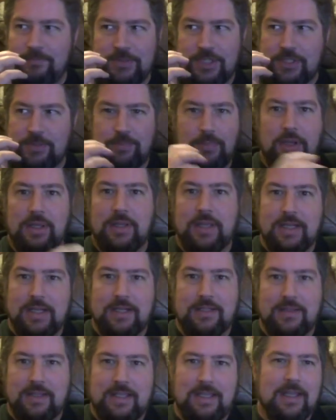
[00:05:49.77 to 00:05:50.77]
just
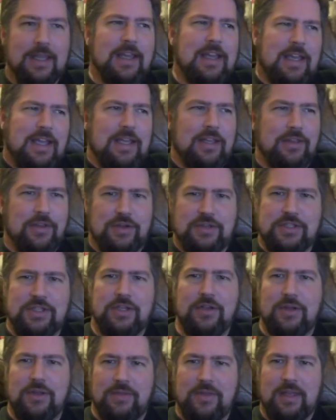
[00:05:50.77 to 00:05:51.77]
politically it looks
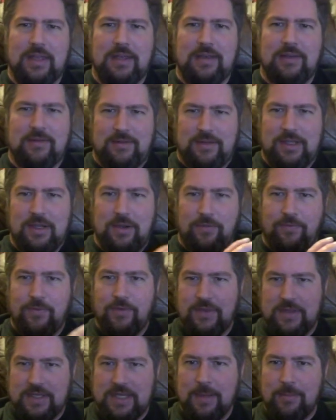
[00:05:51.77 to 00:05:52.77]
good that you know
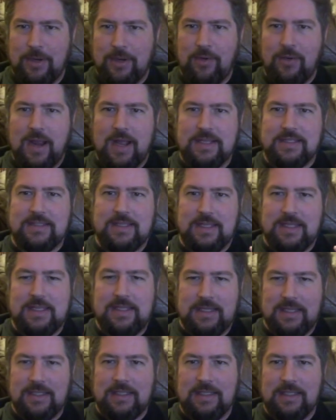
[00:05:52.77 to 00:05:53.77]
for the Democrats that
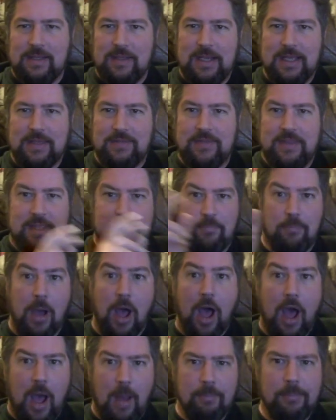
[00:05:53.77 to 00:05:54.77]
he didn't get the
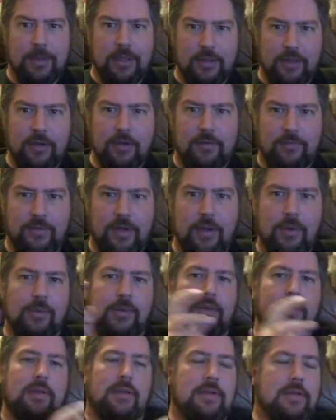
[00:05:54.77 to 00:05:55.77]
popular
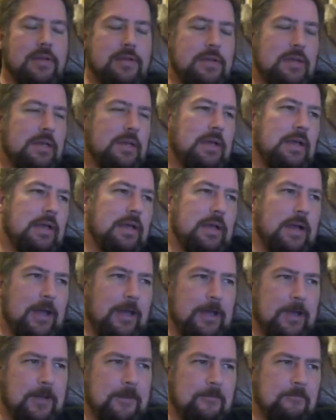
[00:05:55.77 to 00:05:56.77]
vote.
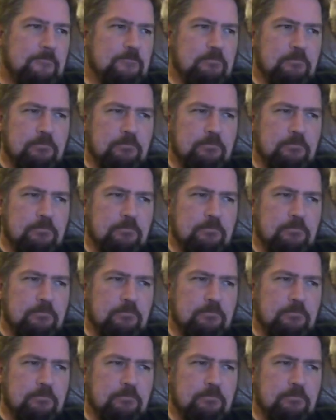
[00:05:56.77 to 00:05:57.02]
Um,